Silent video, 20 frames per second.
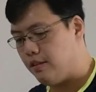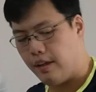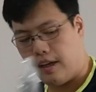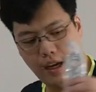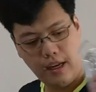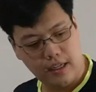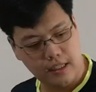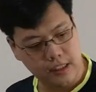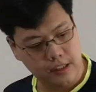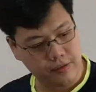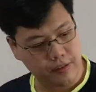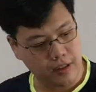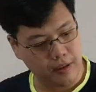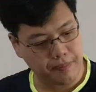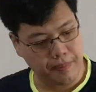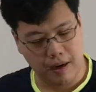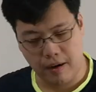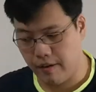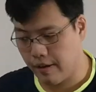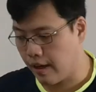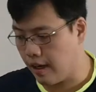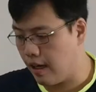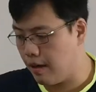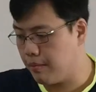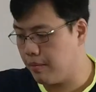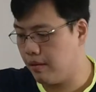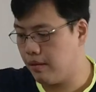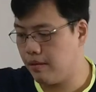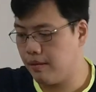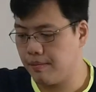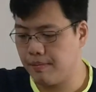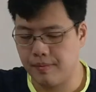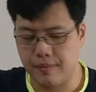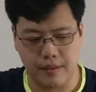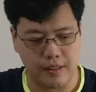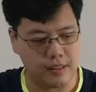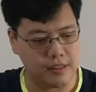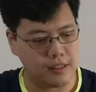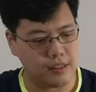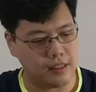again is for the power cable.
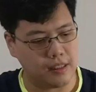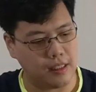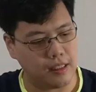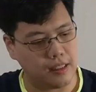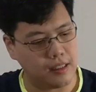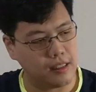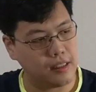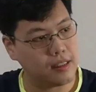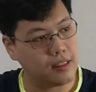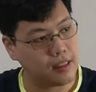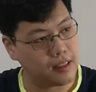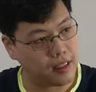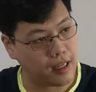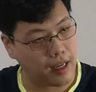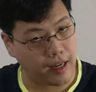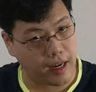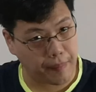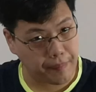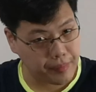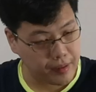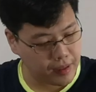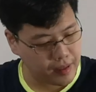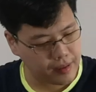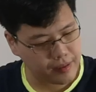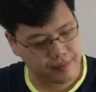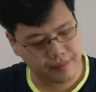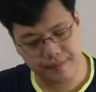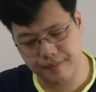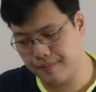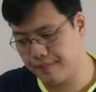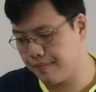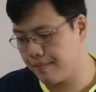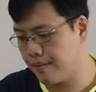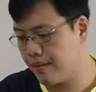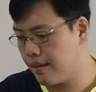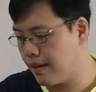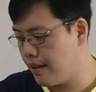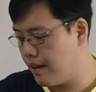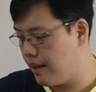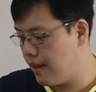This is the adapter,
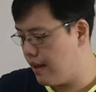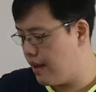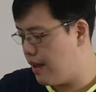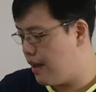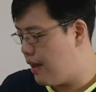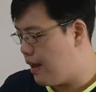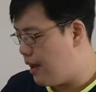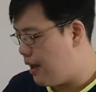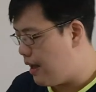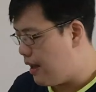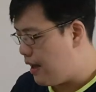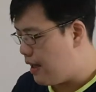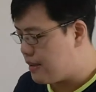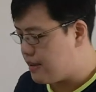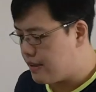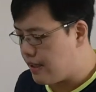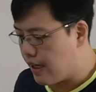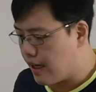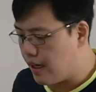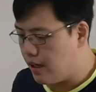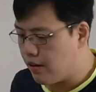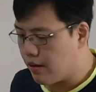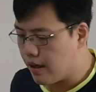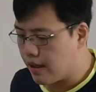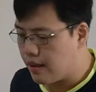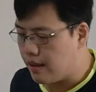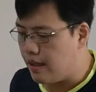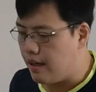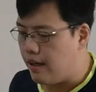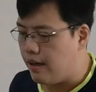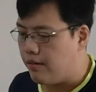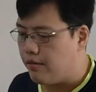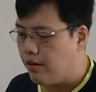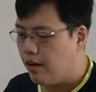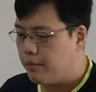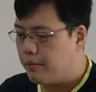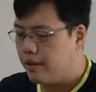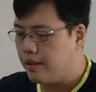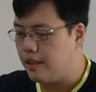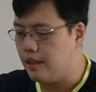and let's take a look at the
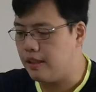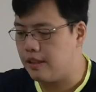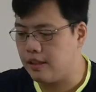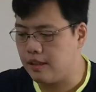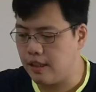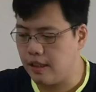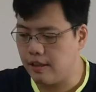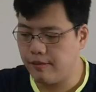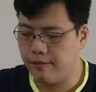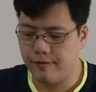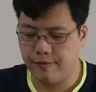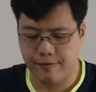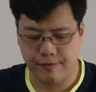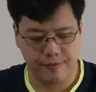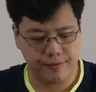robot in itself.